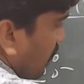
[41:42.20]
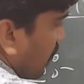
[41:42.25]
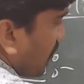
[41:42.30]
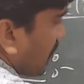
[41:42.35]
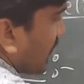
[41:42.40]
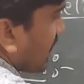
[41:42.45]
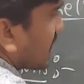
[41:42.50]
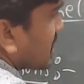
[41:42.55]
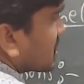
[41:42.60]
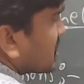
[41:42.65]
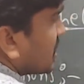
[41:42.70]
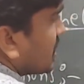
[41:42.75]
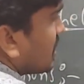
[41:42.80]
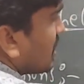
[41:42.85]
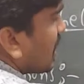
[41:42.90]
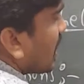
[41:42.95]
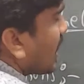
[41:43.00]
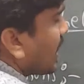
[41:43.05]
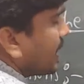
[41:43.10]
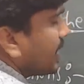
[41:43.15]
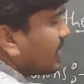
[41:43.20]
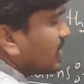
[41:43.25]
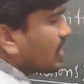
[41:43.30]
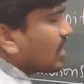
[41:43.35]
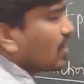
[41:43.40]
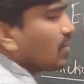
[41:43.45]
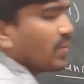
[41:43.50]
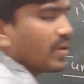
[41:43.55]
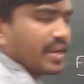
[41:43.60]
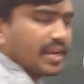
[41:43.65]
protection and
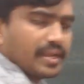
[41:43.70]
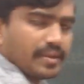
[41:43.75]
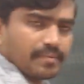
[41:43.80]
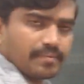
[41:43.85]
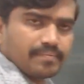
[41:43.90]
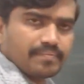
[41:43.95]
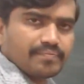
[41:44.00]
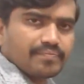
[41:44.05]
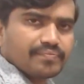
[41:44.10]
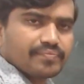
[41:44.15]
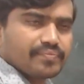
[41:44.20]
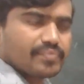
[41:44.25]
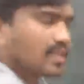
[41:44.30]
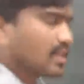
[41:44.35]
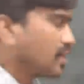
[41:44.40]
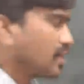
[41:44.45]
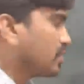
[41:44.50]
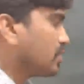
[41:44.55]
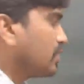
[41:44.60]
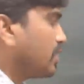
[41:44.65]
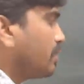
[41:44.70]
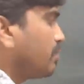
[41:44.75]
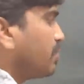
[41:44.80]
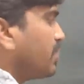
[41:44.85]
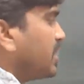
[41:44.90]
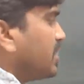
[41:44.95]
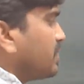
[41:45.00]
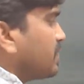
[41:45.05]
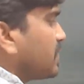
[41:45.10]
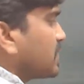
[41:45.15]
covering. The
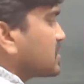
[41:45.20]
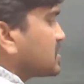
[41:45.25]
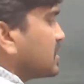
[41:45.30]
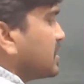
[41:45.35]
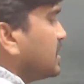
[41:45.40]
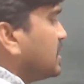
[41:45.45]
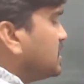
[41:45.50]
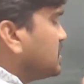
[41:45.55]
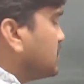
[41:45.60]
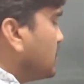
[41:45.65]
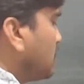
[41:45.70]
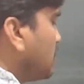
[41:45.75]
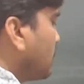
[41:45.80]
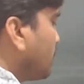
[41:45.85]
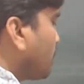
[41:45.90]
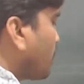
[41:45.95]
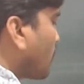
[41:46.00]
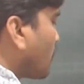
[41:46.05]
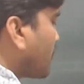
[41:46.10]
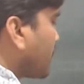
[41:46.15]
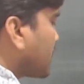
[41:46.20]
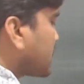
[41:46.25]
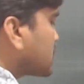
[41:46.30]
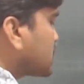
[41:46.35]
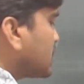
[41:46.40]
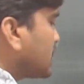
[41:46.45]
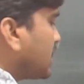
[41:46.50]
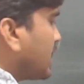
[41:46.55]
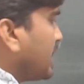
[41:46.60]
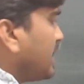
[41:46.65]
main function is
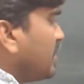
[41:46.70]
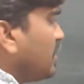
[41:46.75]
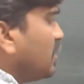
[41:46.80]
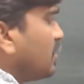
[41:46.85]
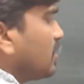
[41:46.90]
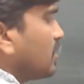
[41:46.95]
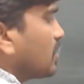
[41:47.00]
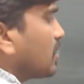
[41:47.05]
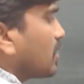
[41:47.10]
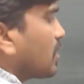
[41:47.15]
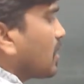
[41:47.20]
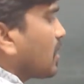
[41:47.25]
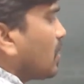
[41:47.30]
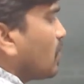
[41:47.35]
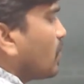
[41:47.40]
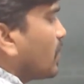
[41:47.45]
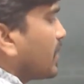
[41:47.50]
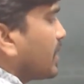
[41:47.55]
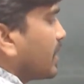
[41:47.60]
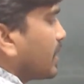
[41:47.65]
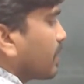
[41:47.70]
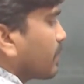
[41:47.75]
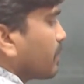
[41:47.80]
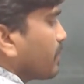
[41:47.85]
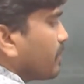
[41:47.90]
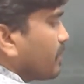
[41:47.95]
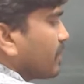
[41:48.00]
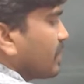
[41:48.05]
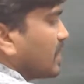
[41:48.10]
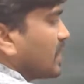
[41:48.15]
protection and
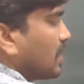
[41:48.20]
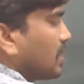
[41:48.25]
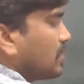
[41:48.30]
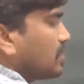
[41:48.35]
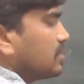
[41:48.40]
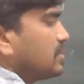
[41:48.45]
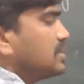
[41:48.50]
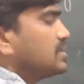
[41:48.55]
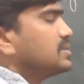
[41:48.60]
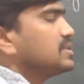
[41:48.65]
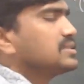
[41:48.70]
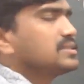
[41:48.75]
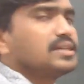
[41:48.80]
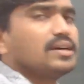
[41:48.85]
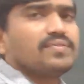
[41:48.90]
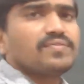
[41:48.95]
covering. This is the